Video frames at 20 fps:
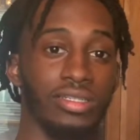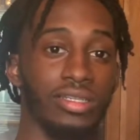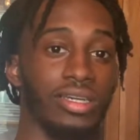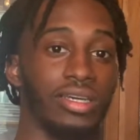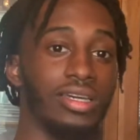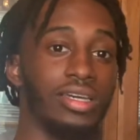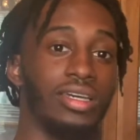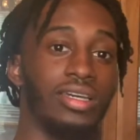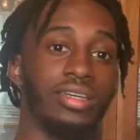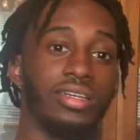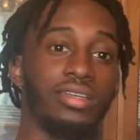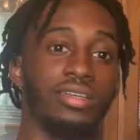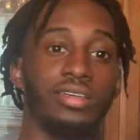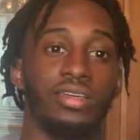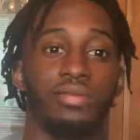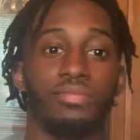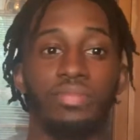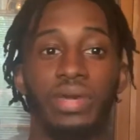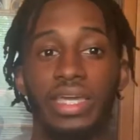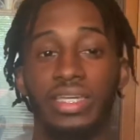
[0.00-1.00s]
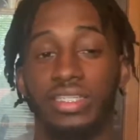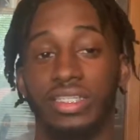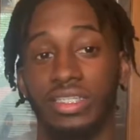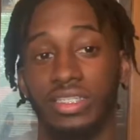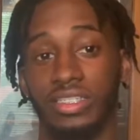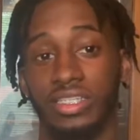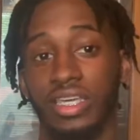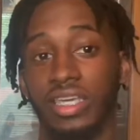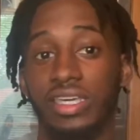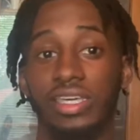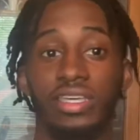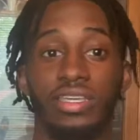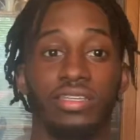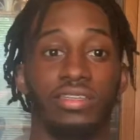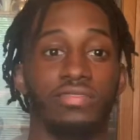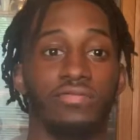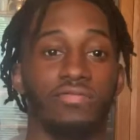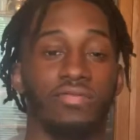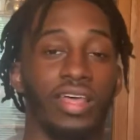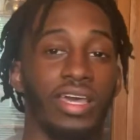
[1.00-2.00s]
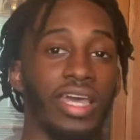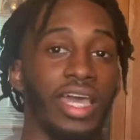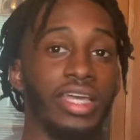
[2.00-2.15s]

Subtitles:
You can get basic jeans from like